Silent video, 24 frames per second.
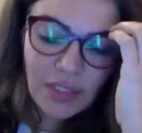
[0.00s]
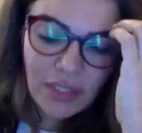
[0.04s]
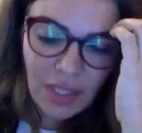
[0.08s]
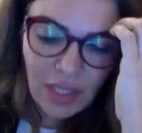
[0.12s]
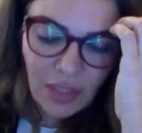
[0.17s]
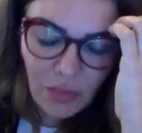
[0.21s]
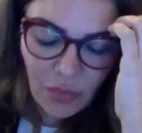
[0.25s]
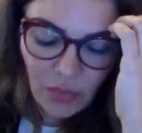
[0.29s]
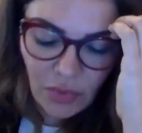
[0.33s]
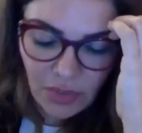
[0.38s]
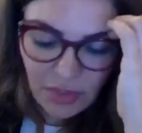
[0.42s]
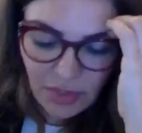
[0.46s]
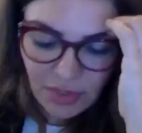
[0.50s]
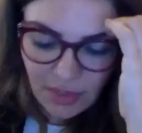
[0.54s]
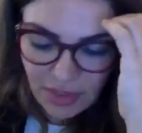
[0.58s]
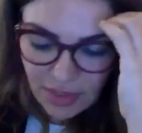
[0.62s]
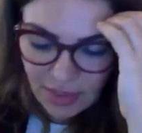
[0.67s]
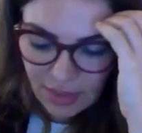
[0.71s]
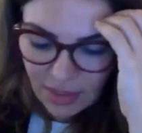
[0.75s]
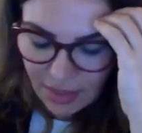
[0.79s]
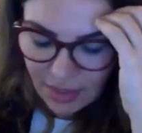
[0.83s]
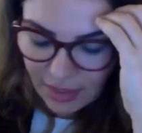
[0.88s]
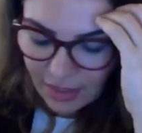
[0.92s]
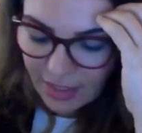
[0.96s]
i want
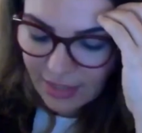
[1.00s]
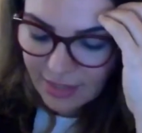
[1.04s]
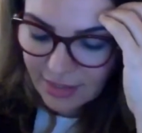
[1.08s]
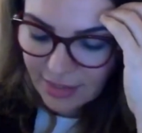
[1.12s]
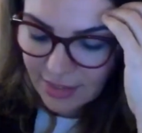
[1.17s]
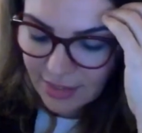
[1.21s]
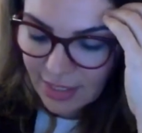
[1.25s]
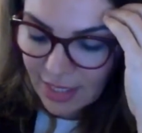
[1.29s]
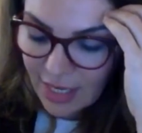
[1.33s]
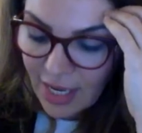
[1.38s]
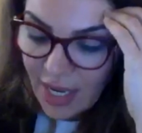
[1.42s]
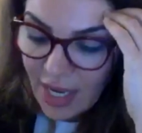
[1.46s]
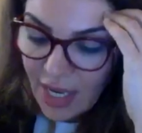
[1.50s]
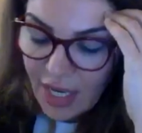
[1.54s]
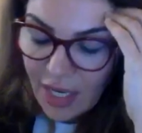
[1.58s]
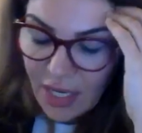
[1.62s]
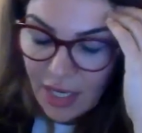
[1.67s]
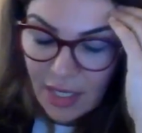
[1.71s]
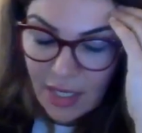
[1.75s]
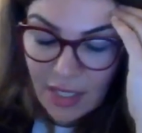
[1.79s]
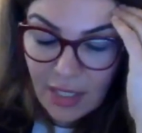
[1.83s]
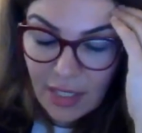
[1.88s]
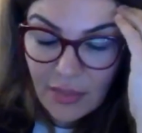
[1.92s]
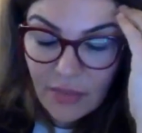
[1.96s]
to yes
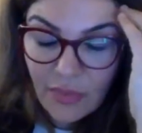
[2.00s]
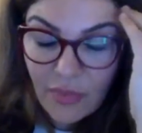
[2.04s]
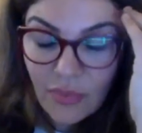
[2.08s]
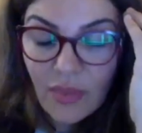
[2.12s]
uh,